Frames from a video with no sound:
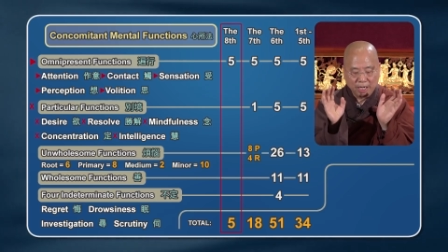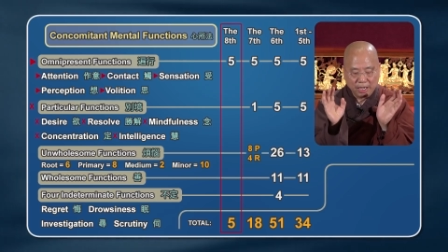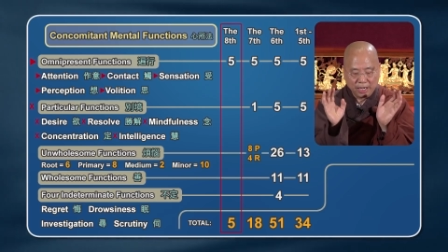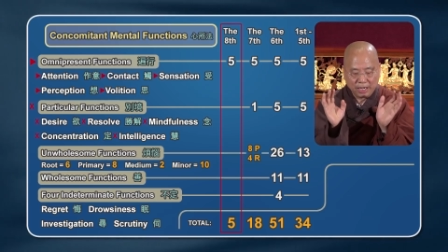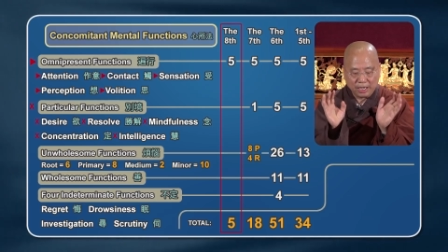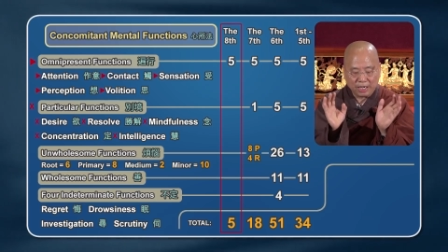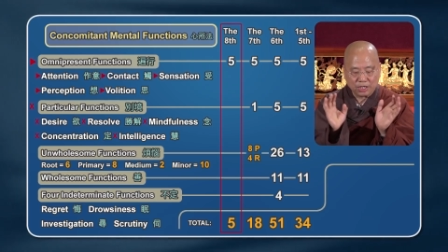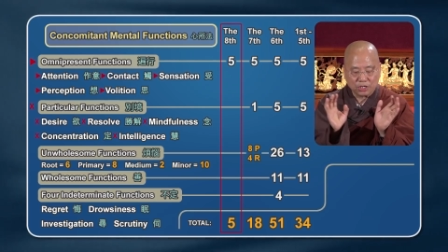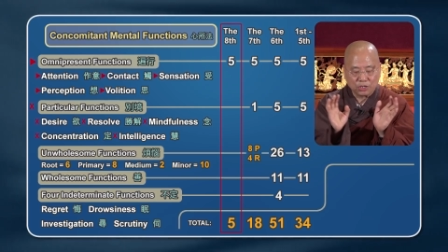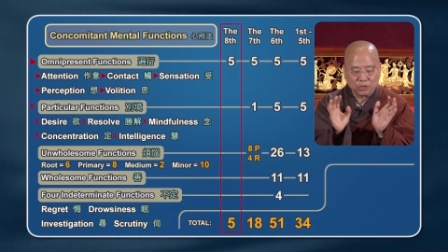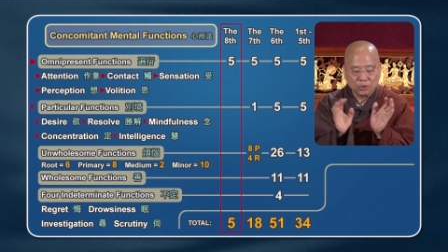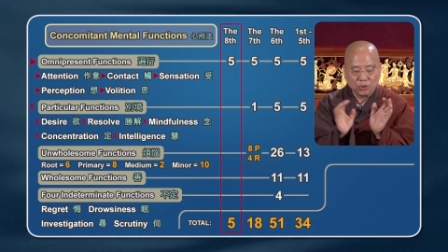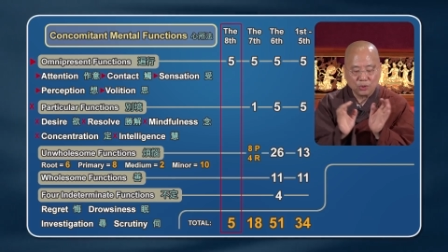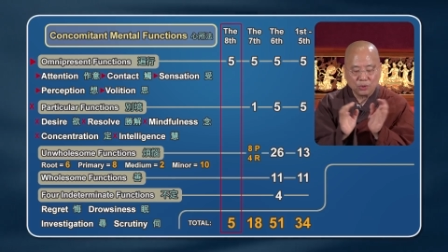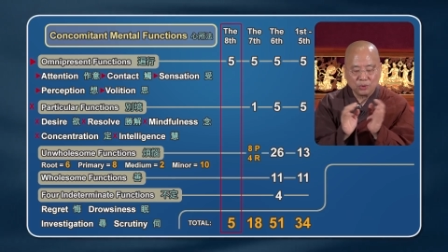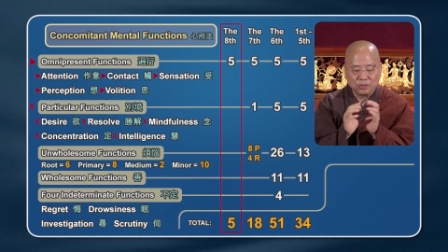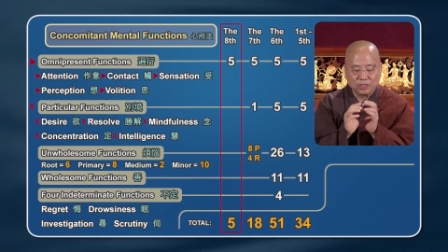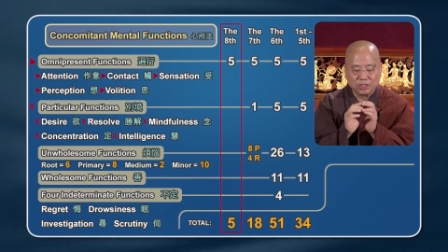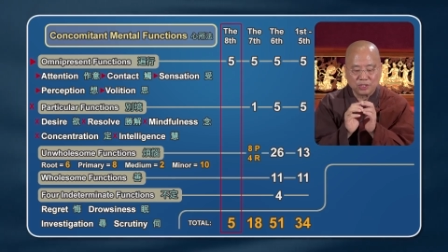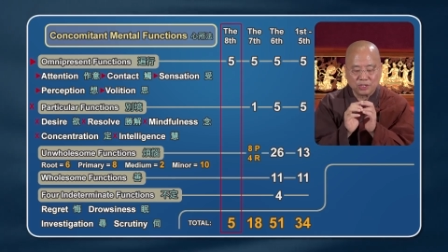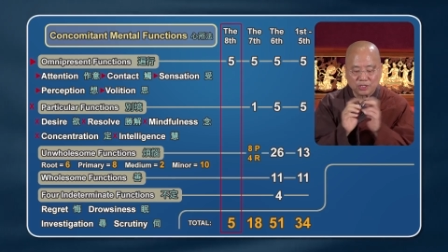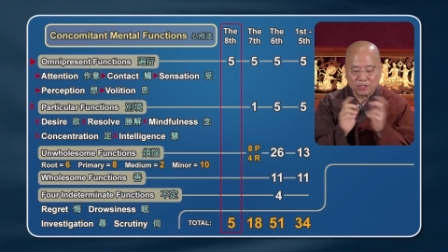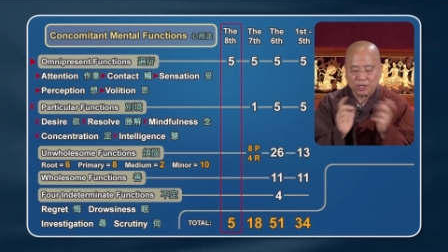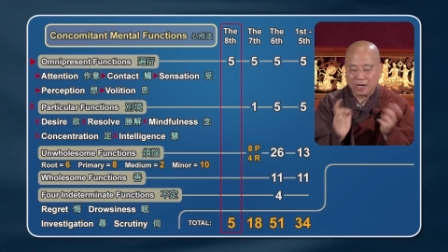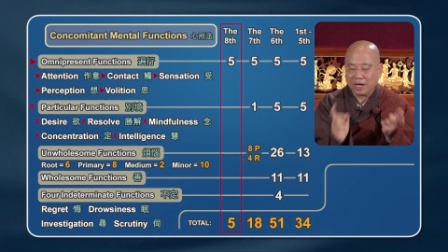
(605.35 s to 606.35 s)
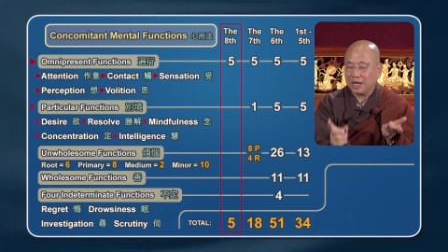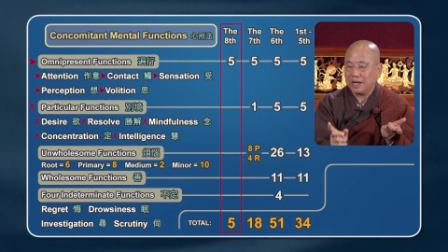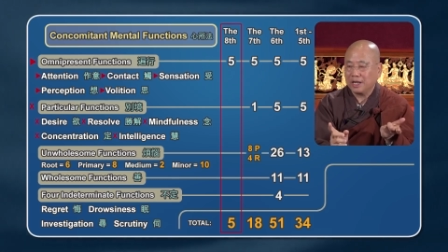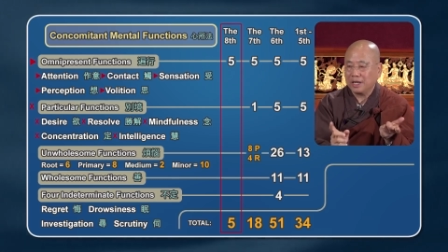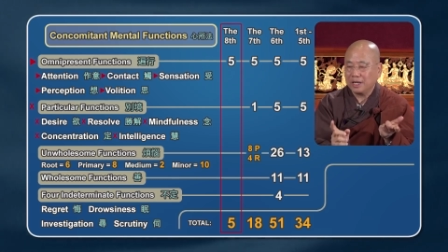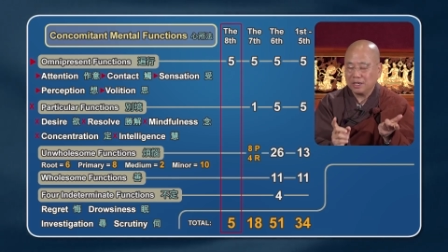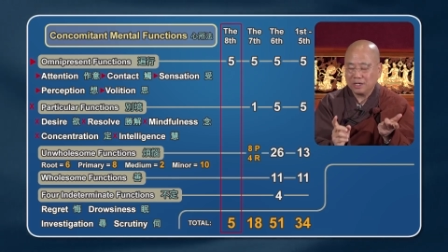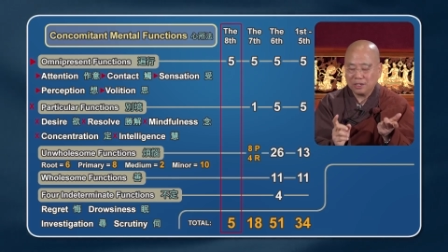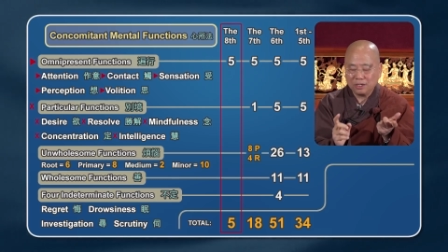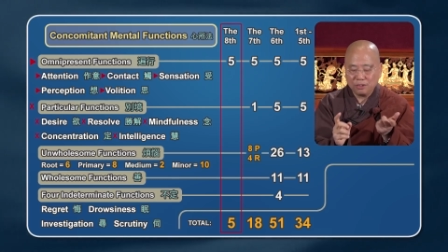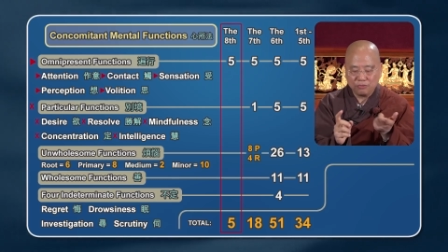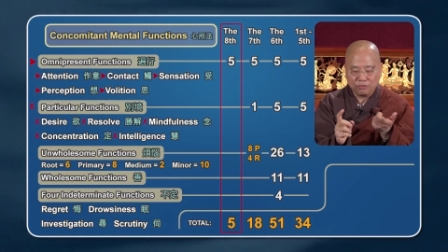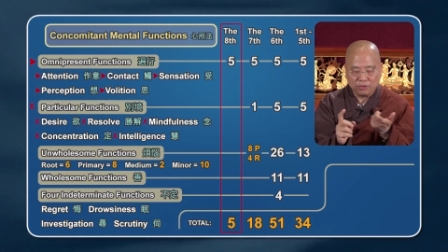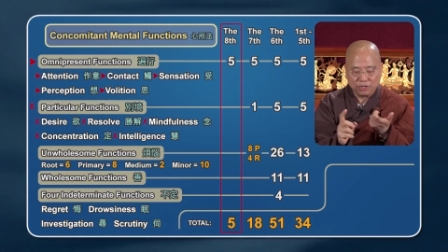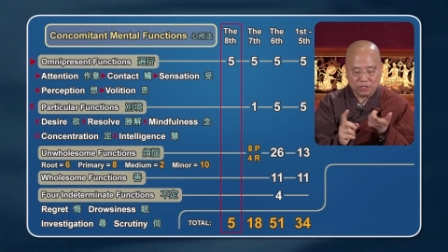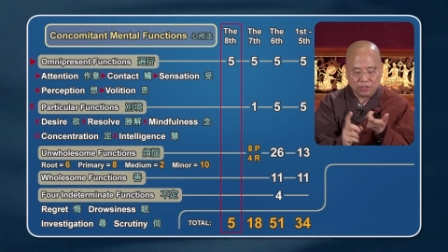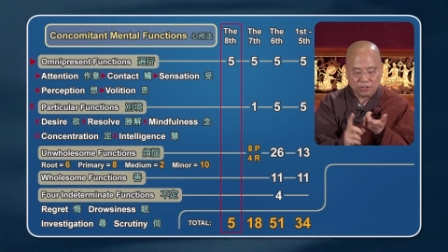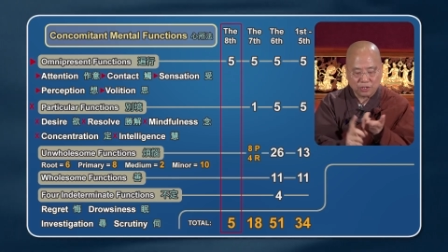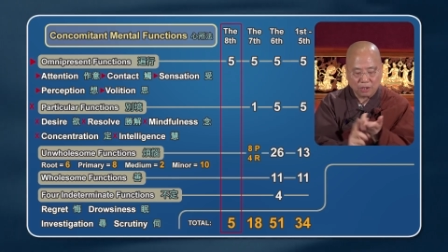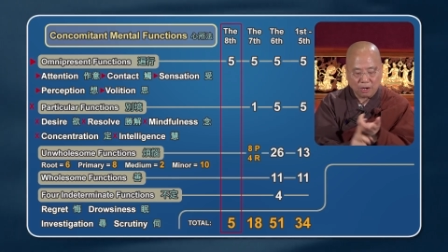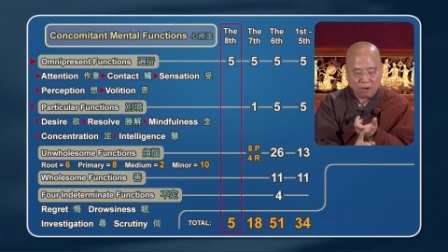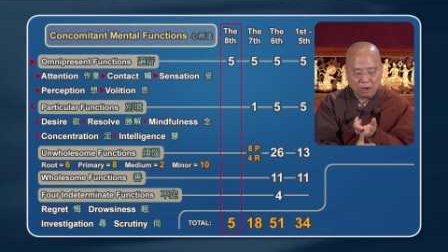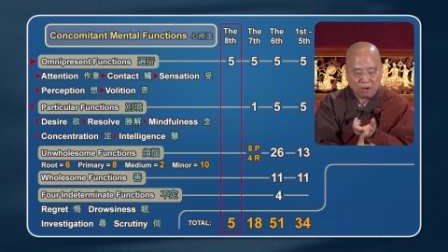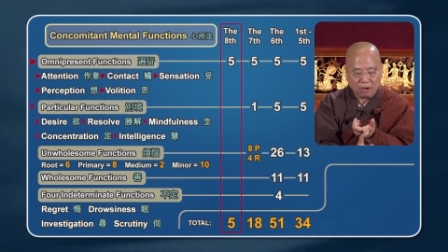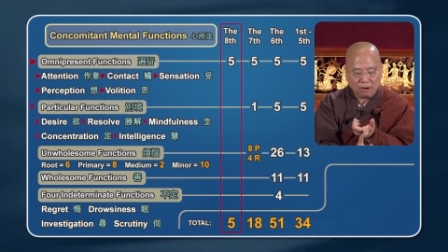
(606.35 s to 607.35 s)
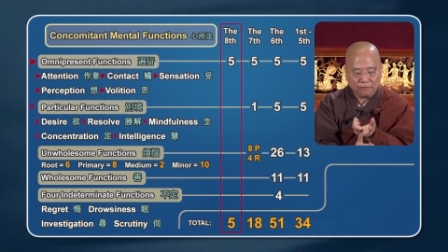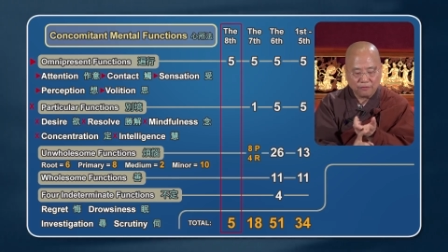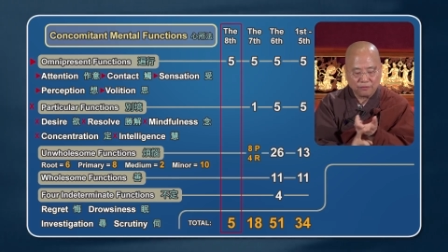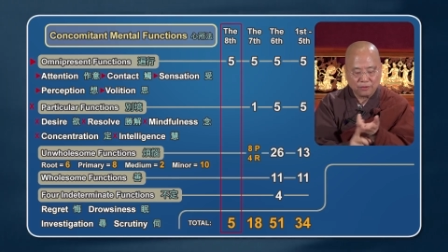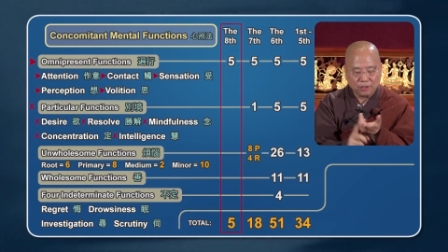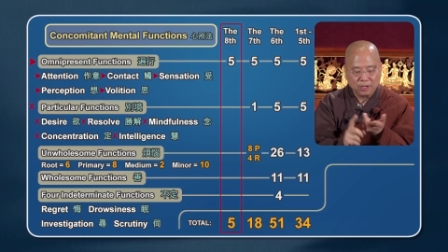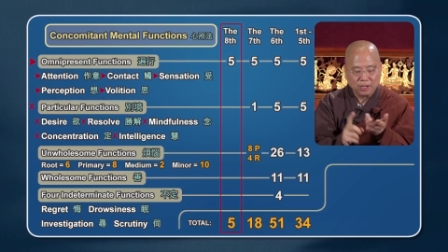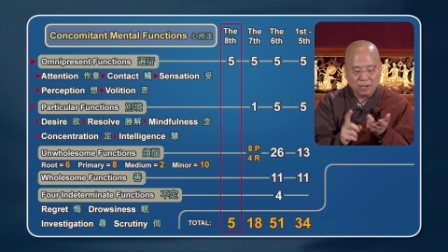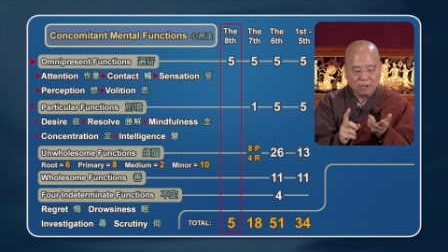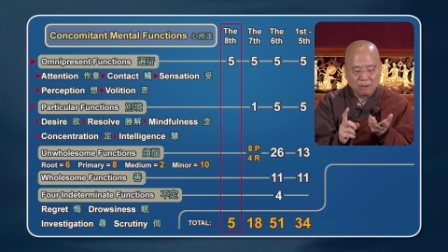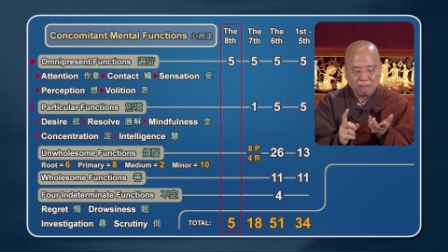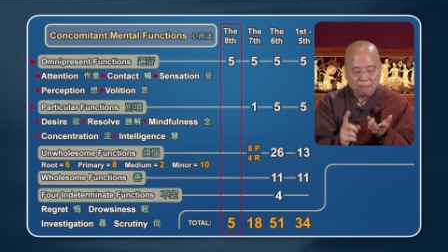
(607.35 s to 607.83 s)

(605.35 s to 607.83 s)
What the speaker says: It has no desire, resolve,